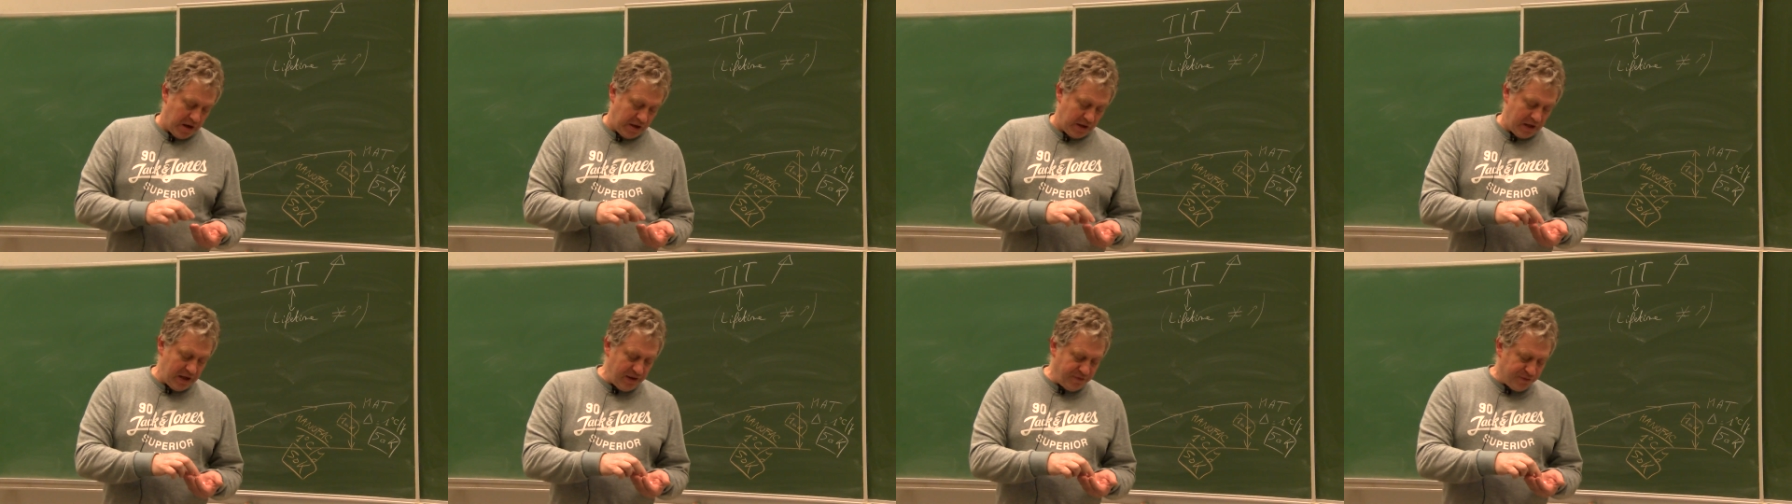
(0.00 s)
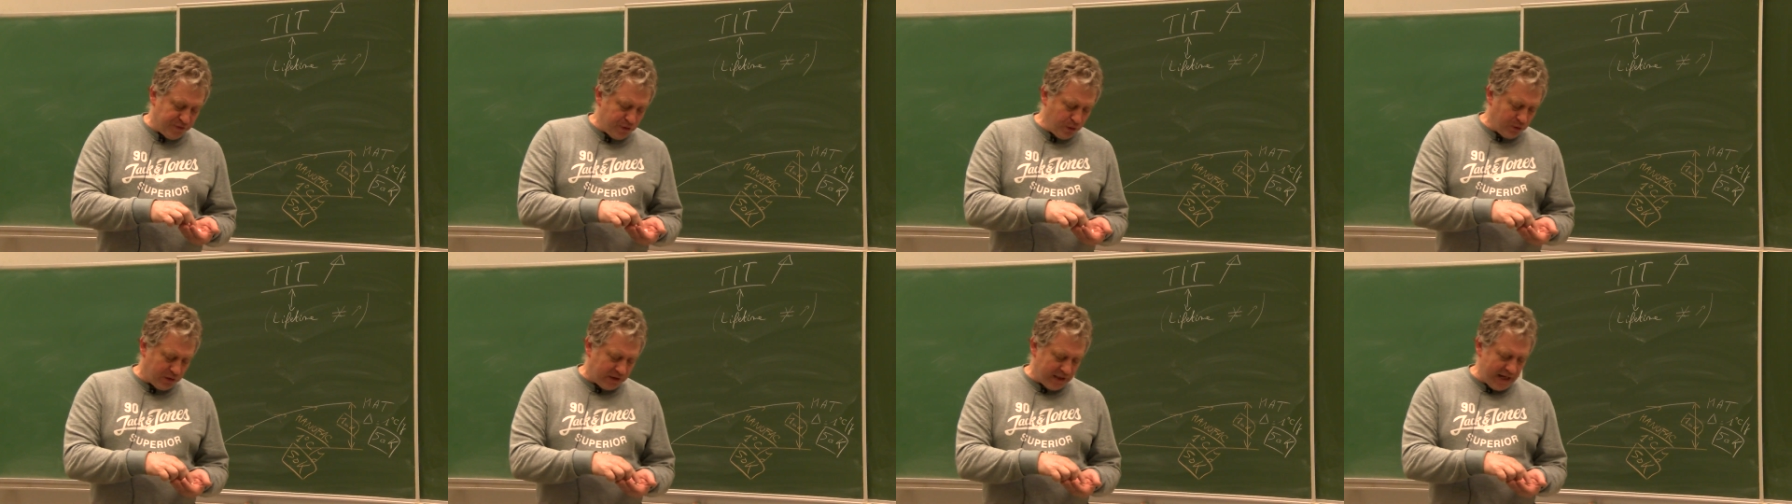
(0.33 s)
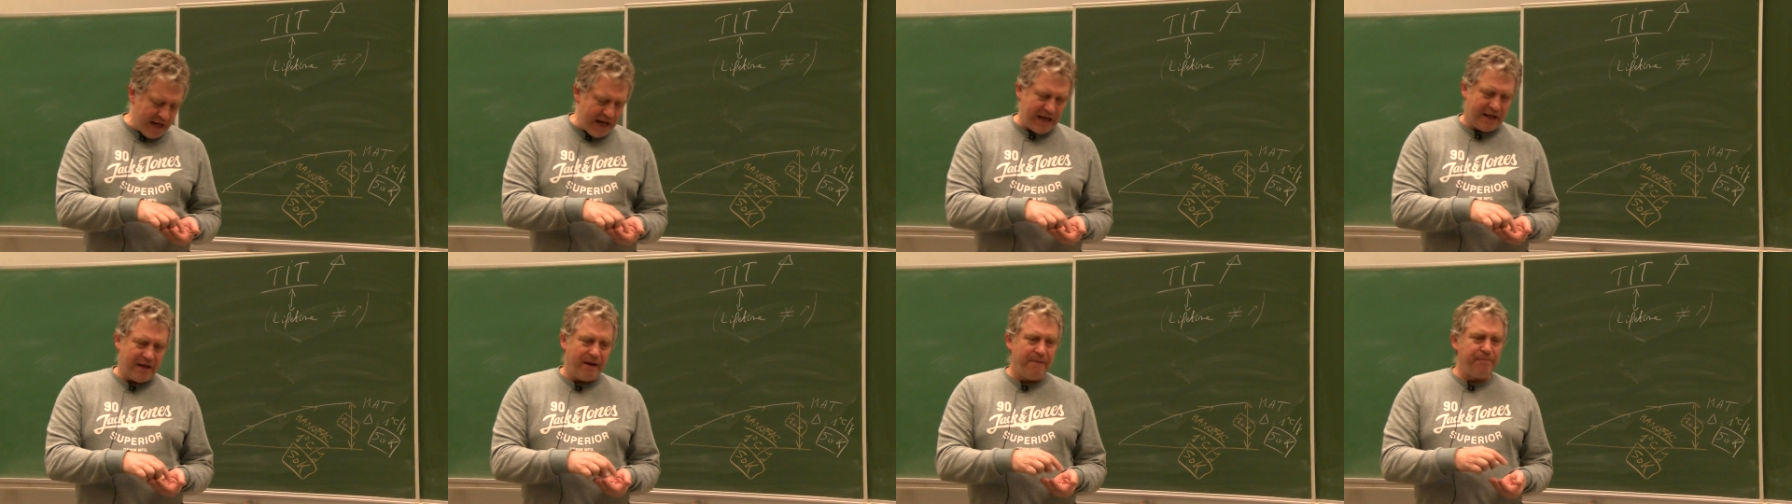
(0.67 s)
If you
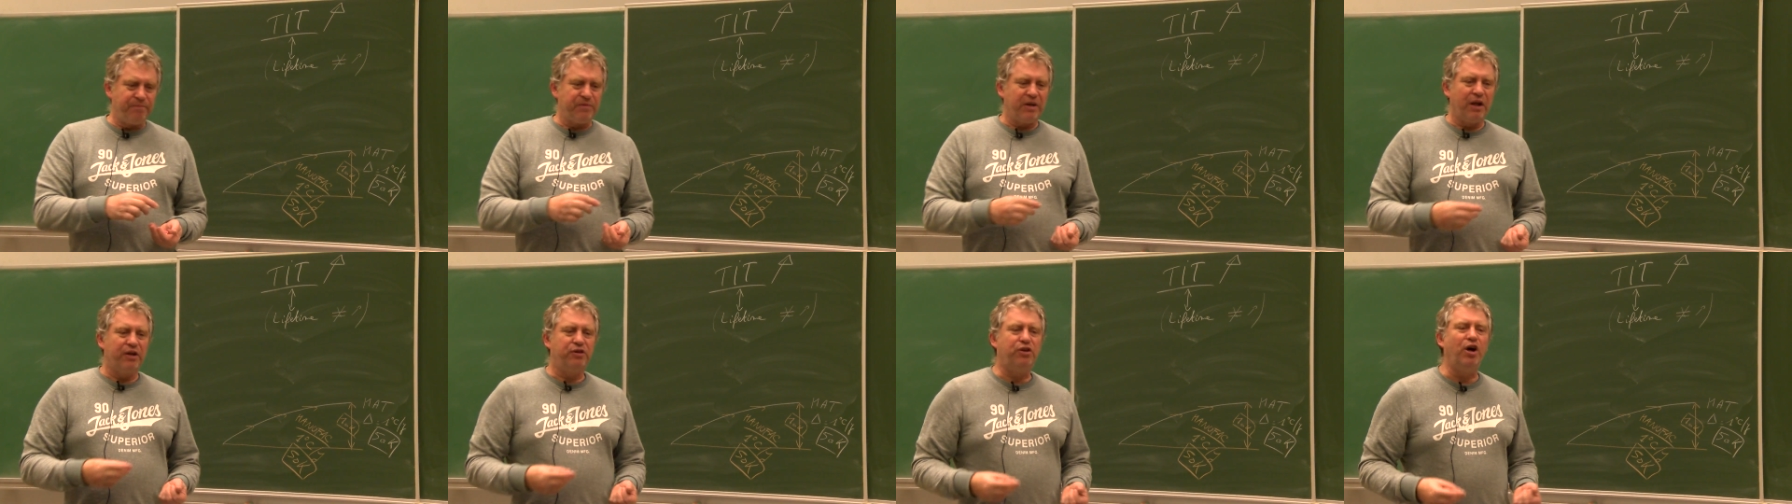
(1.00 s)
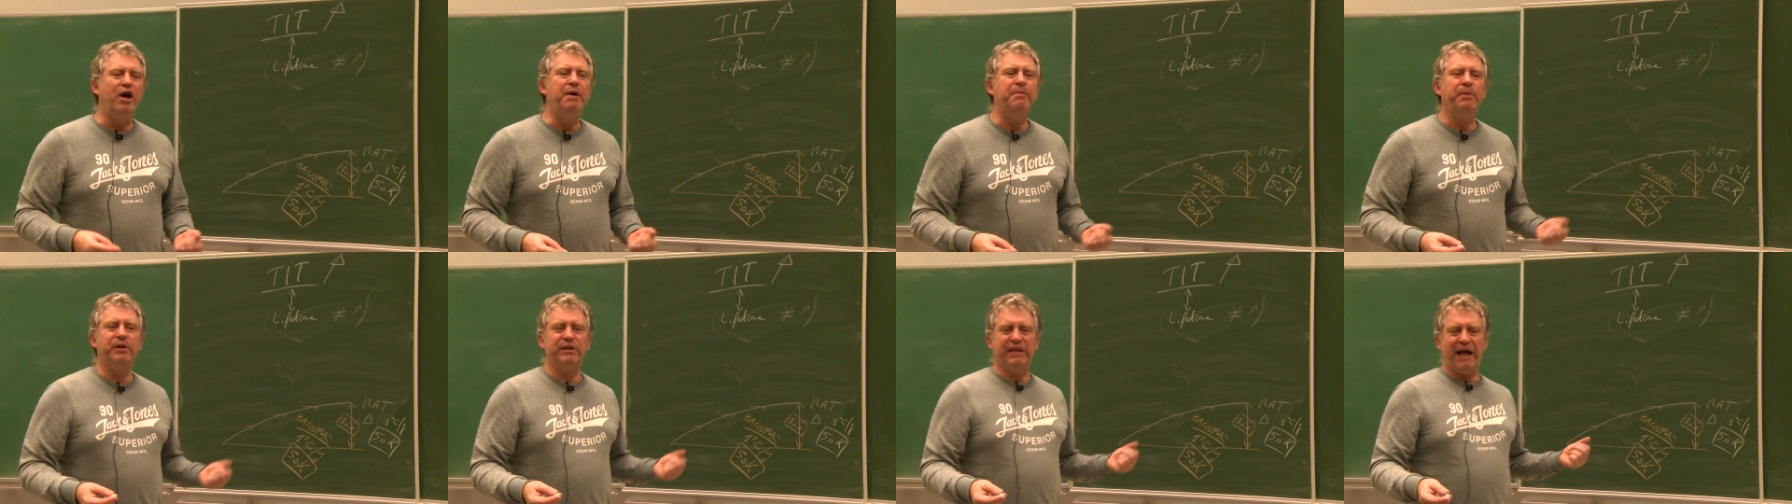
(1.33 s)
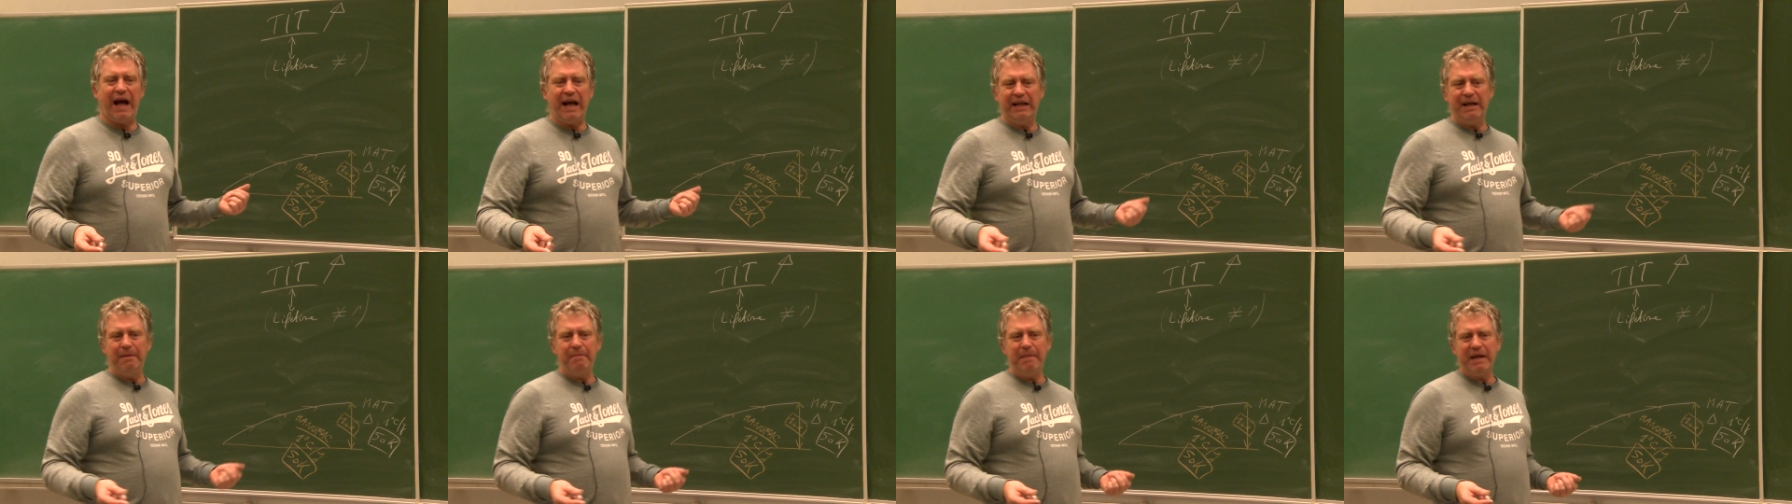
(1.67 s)
take
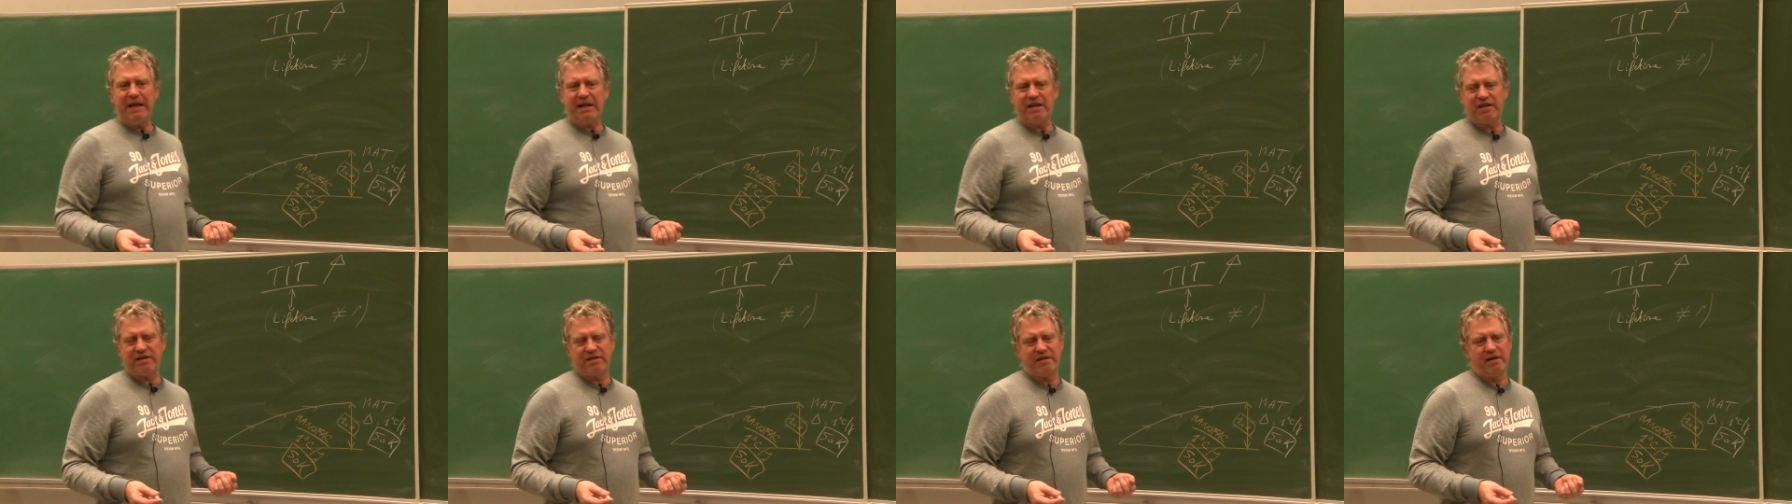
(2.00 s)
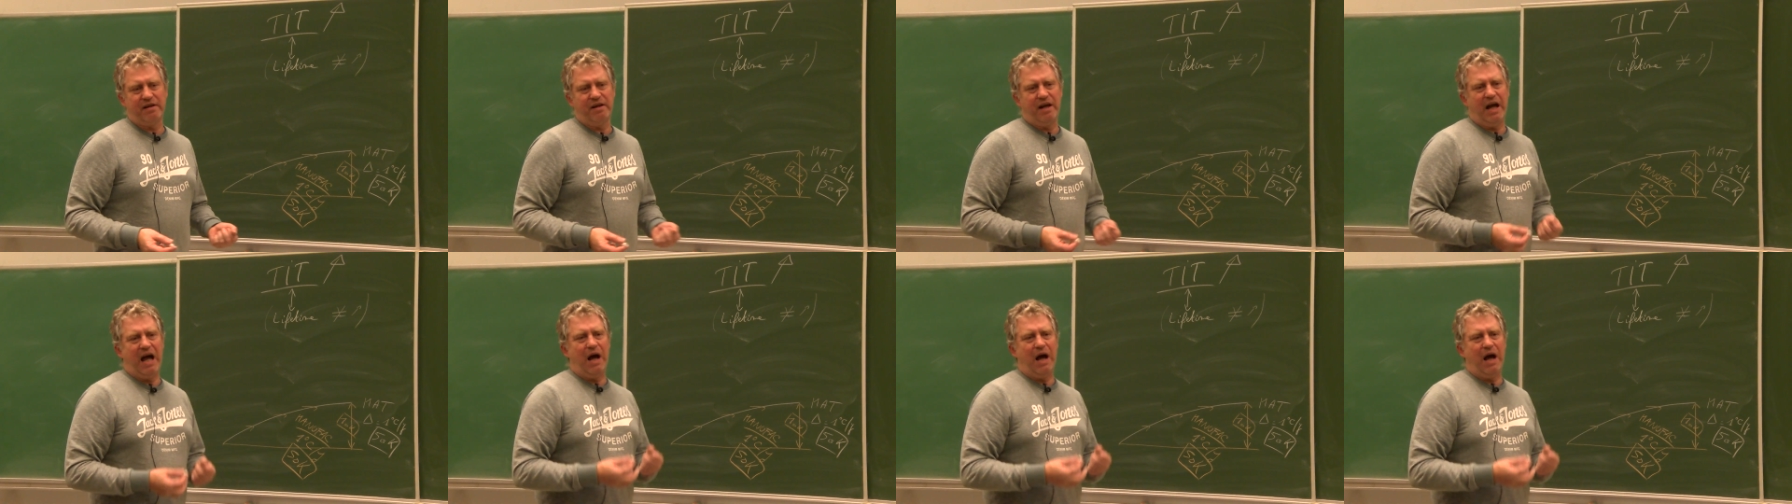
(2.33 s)
thermodynamics,